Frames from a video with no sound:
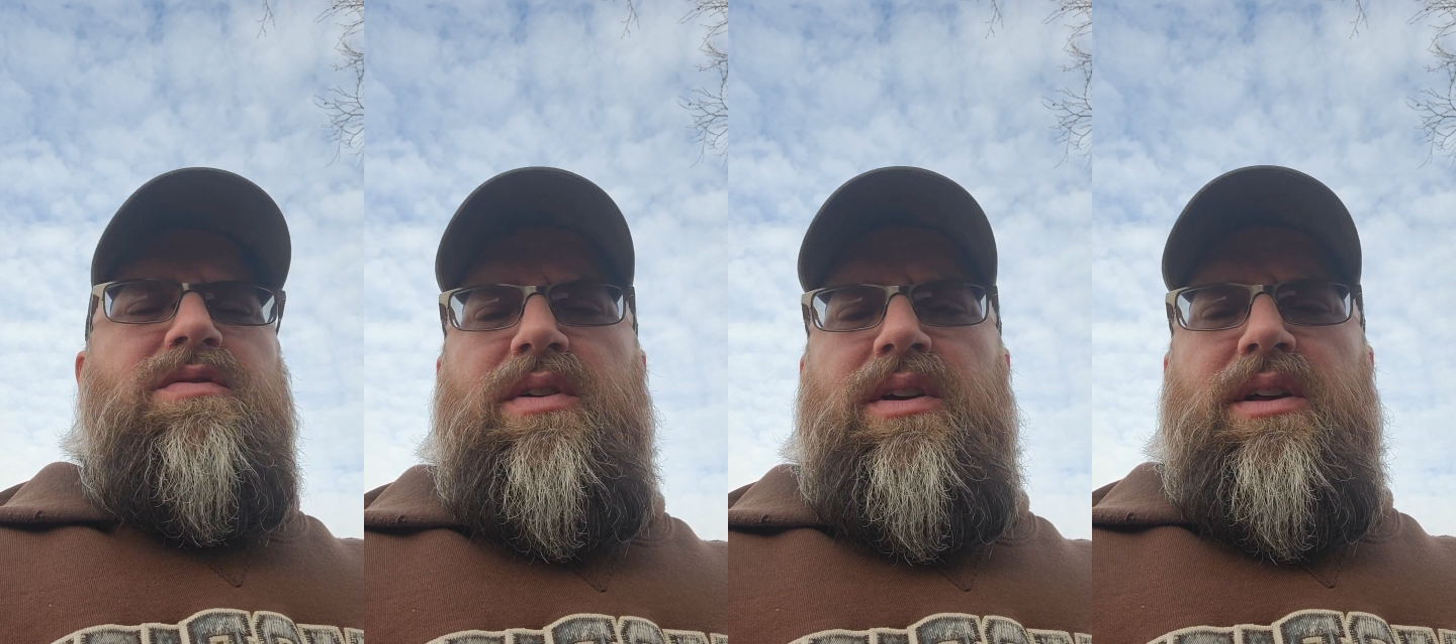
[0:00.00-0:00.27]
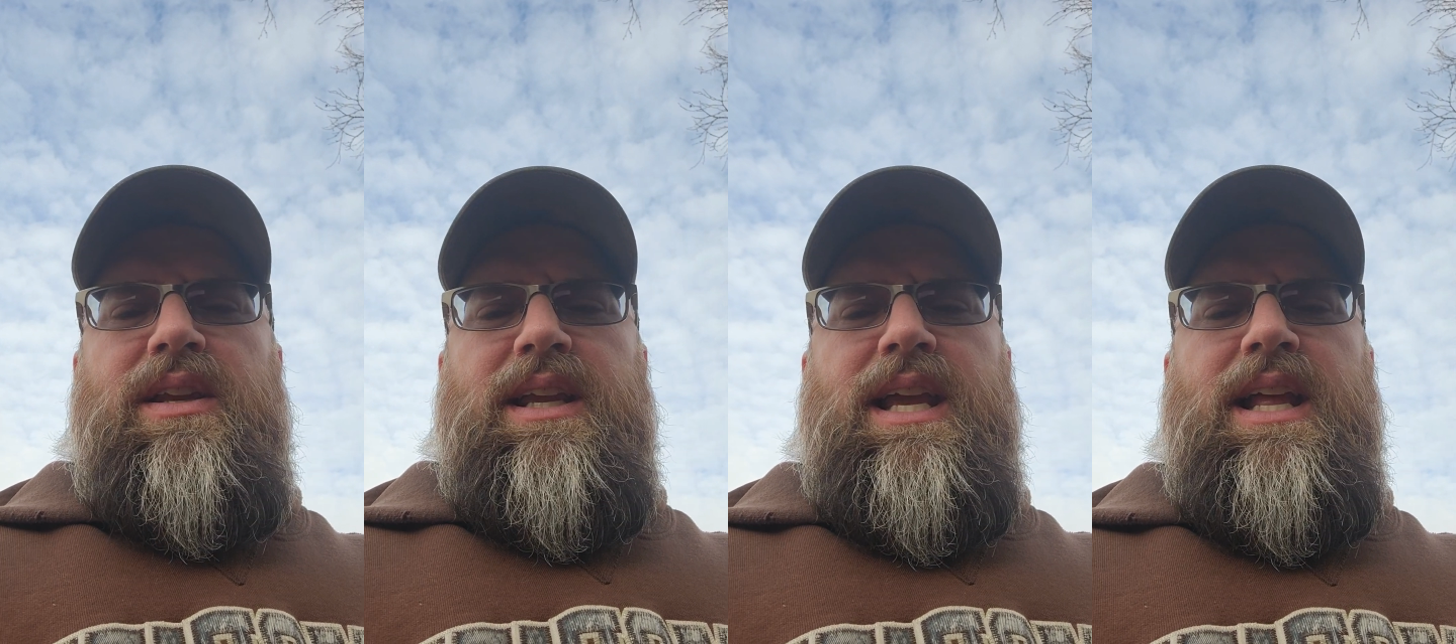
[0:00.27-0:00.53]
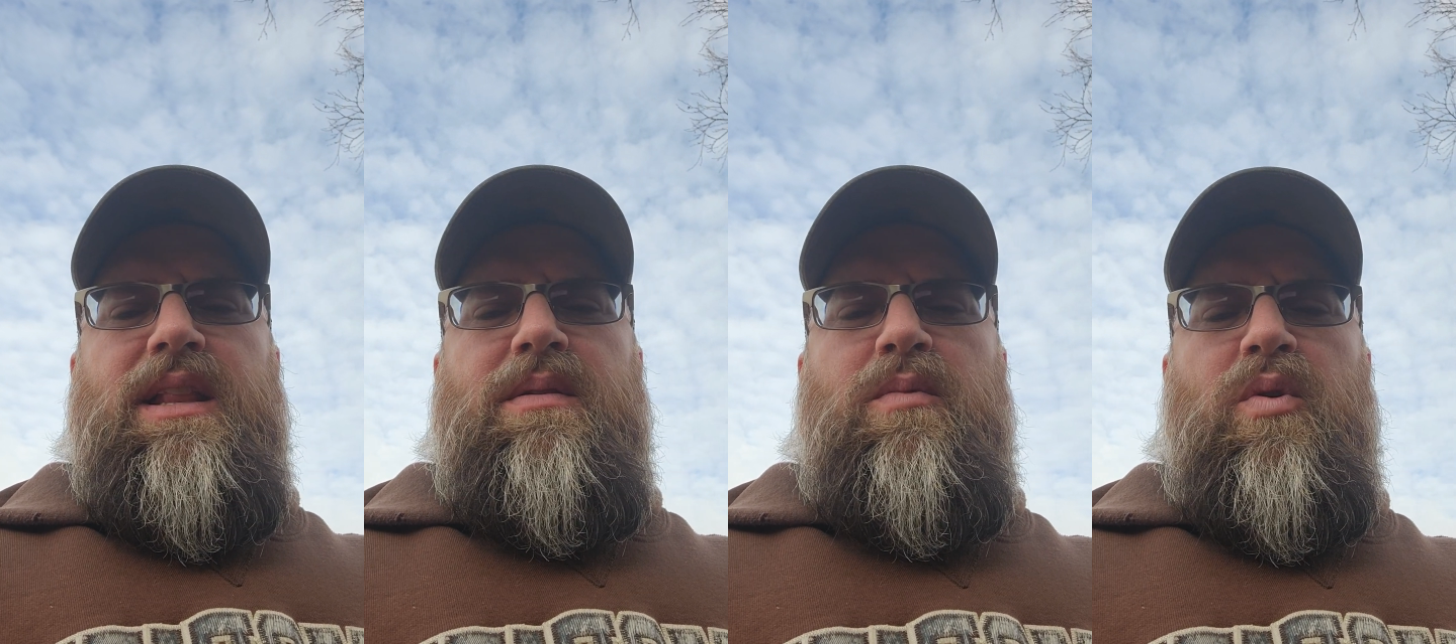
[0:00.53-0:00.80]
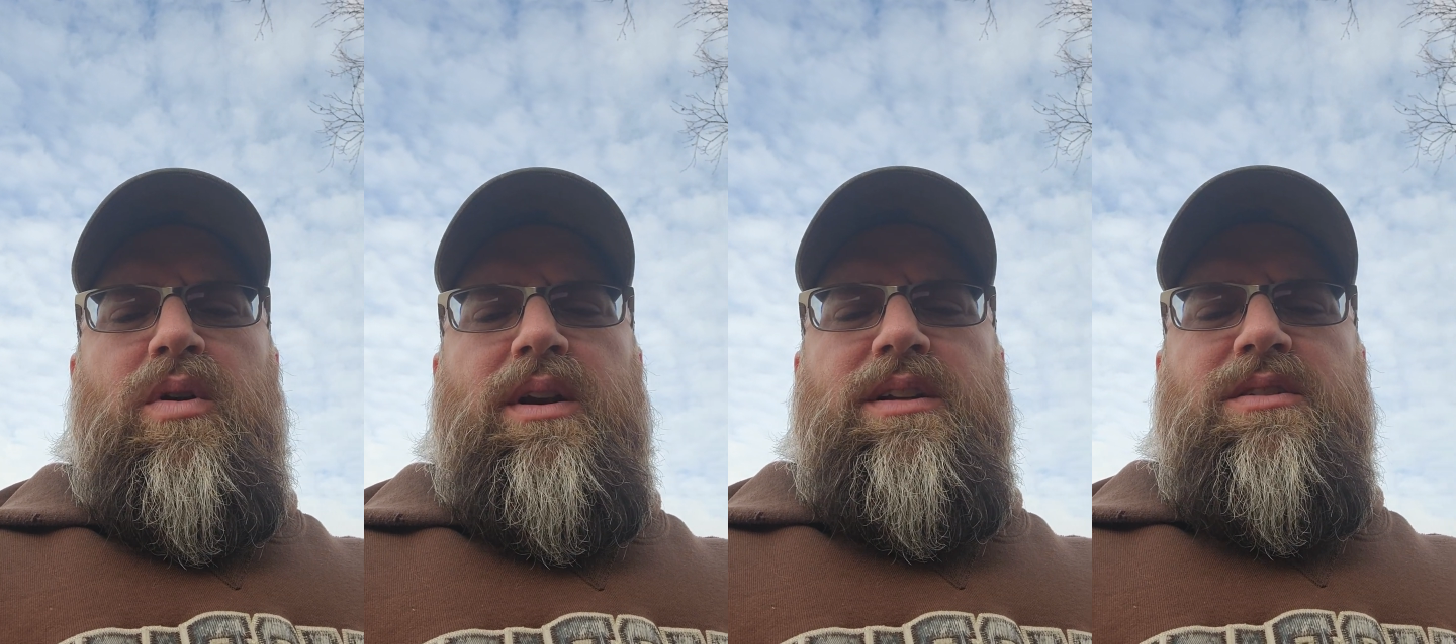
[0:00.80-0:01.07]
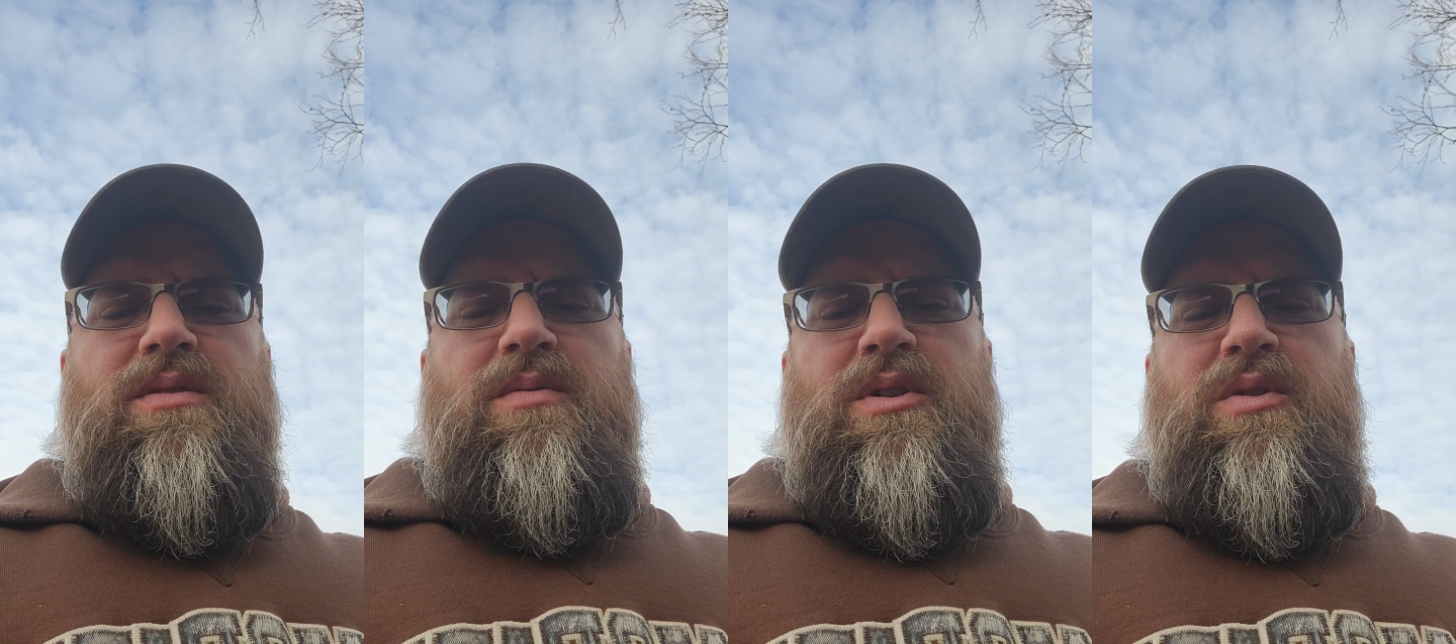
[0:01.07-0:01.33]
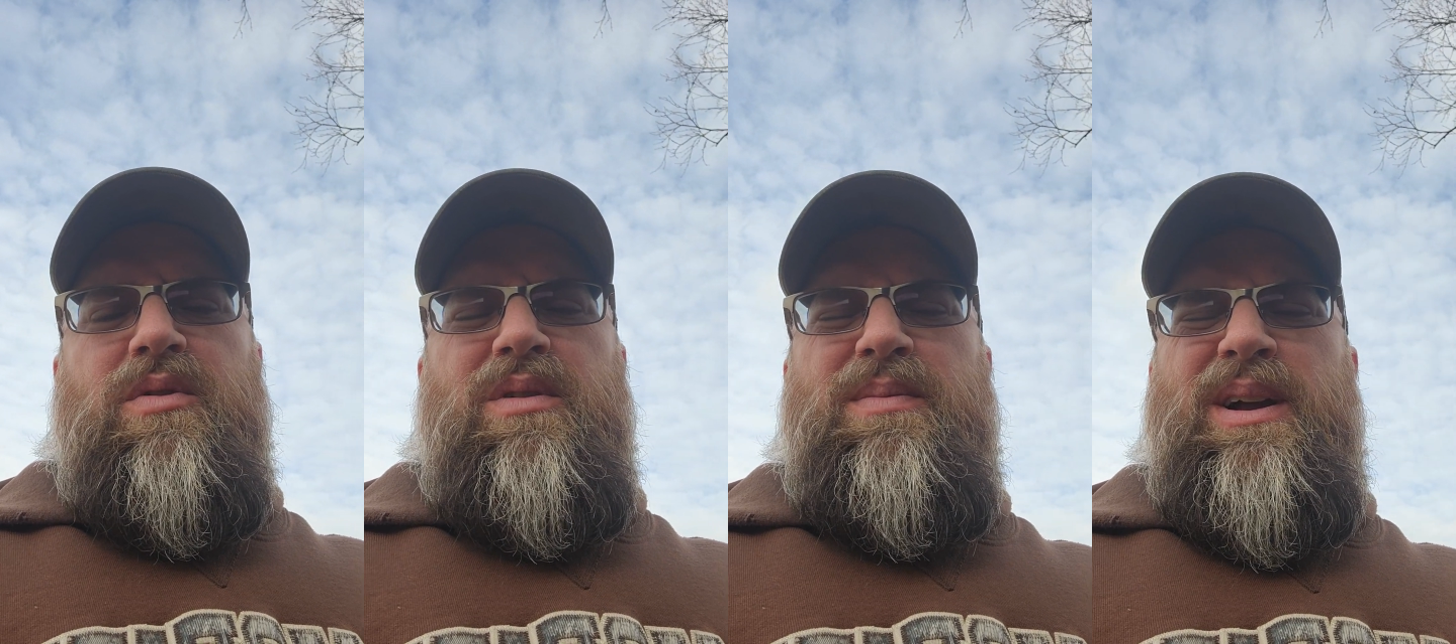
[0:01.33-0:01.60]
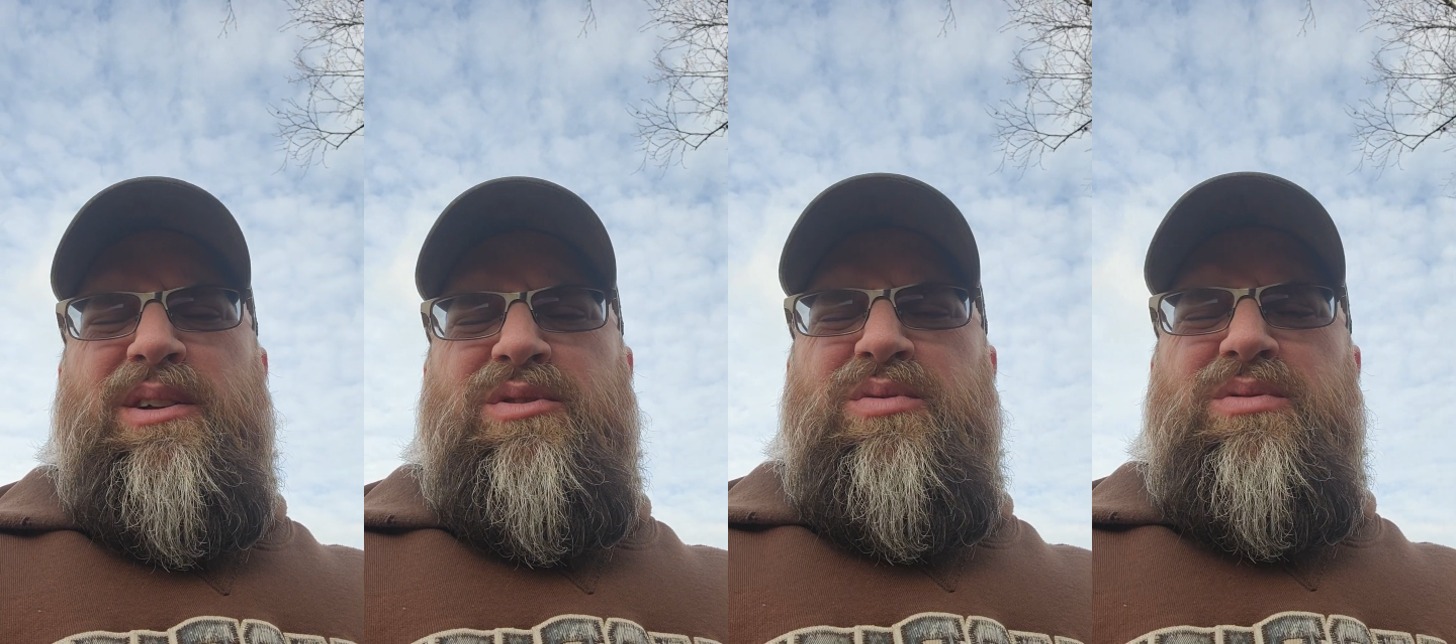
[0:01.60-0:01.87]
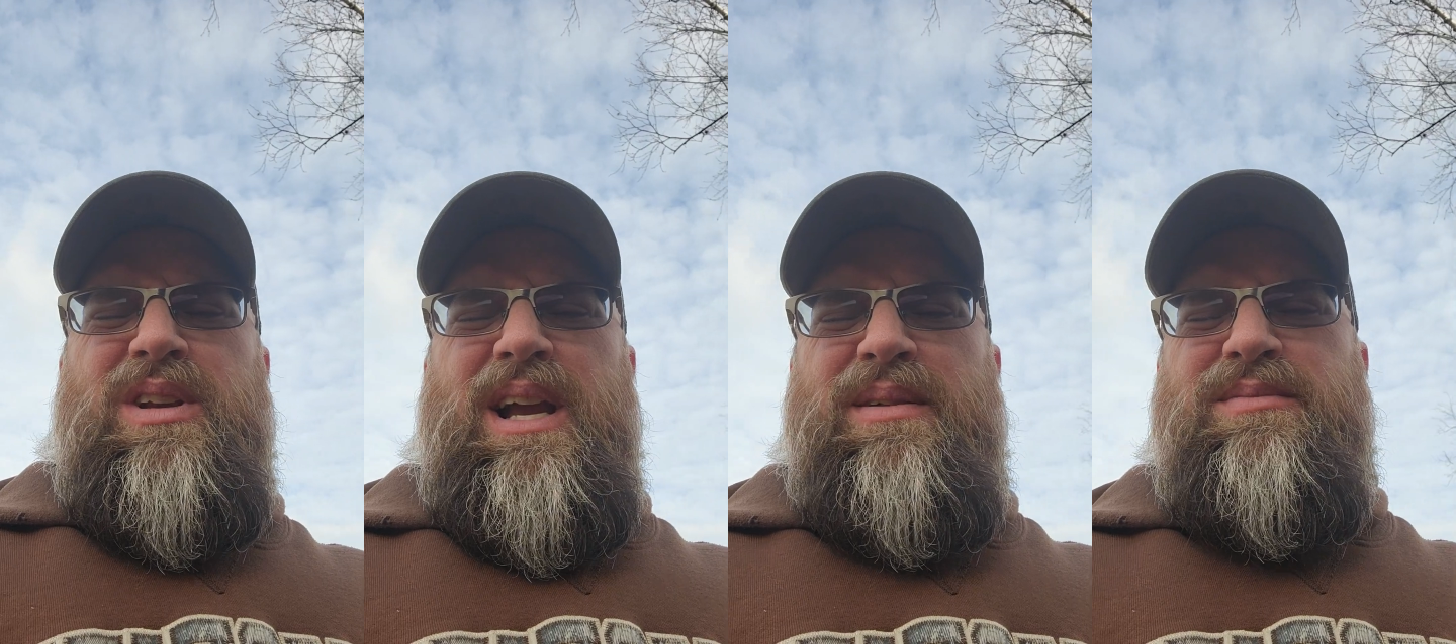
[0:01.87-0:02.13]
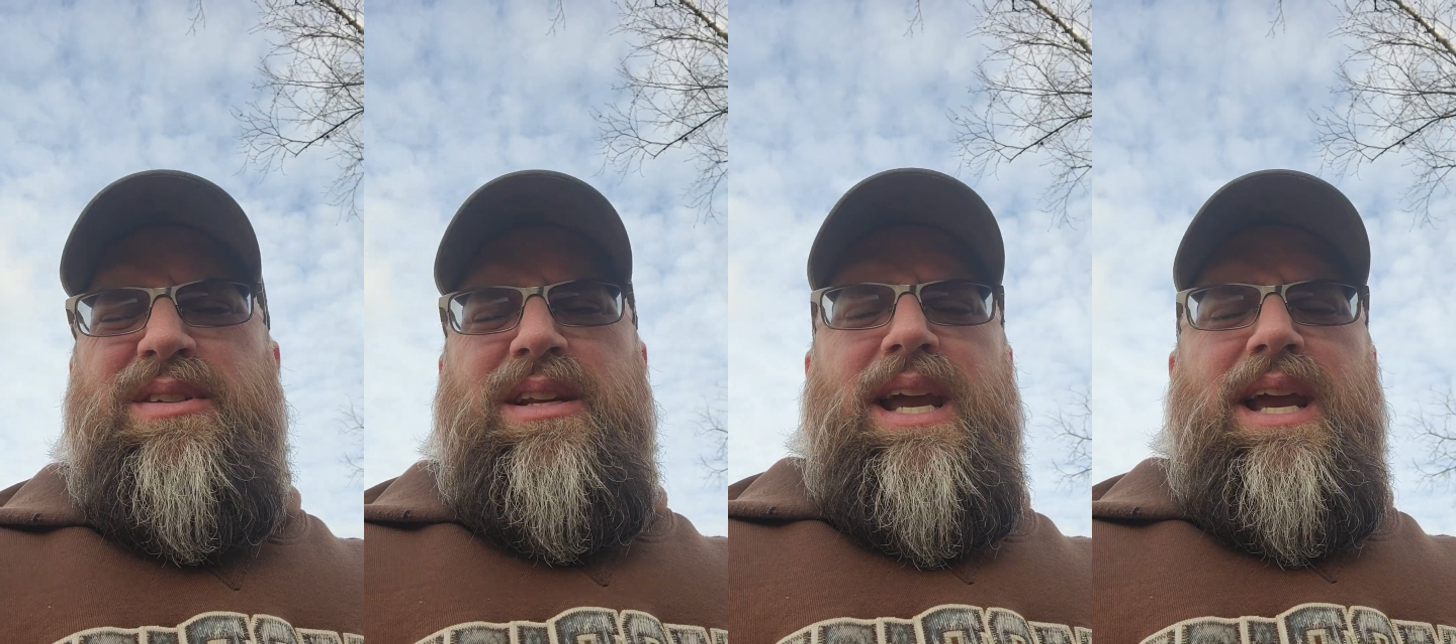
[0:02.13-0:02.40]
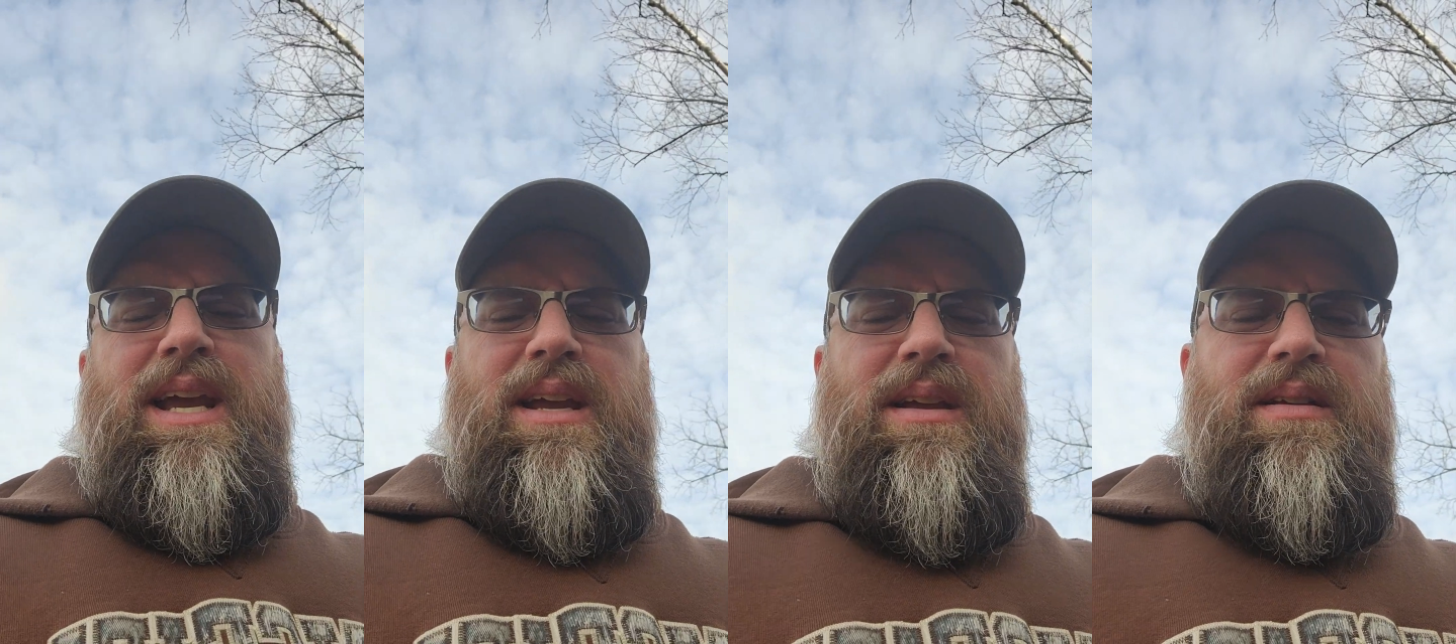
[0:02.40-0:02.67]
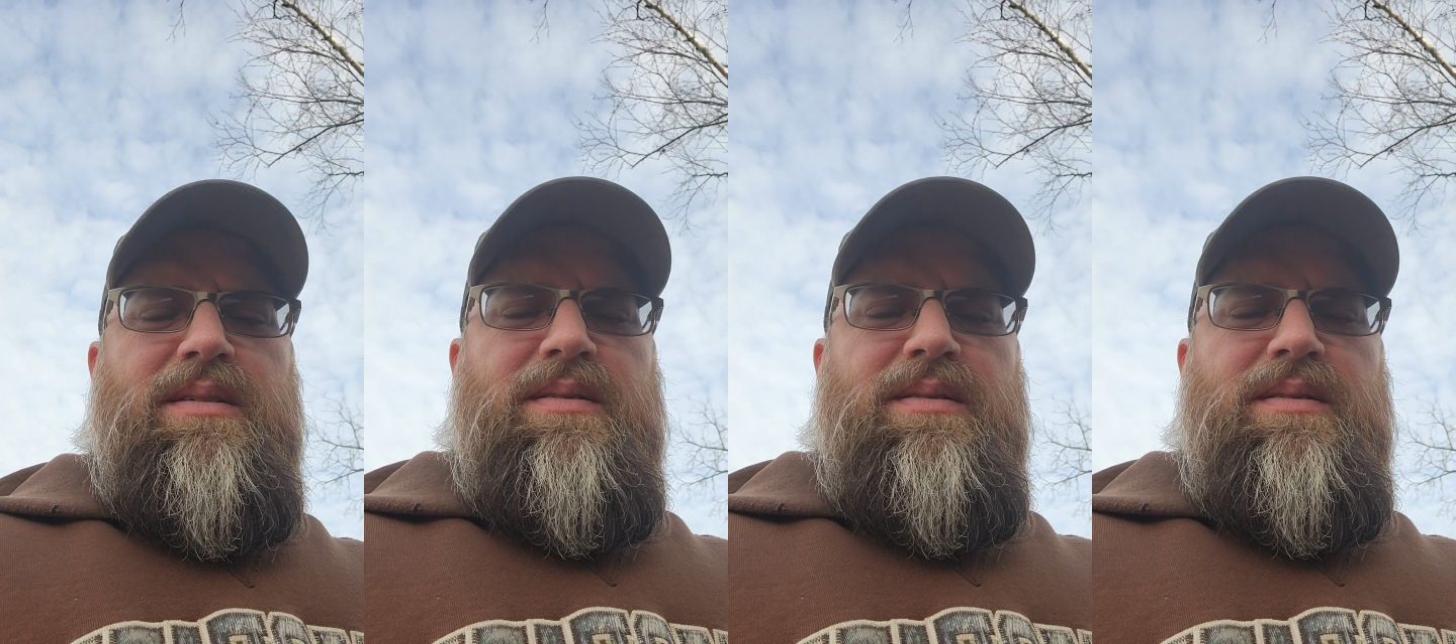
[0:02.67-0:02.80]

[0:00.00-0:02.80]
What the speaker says: fill it again in the morning. So we're doing about 2 times a day.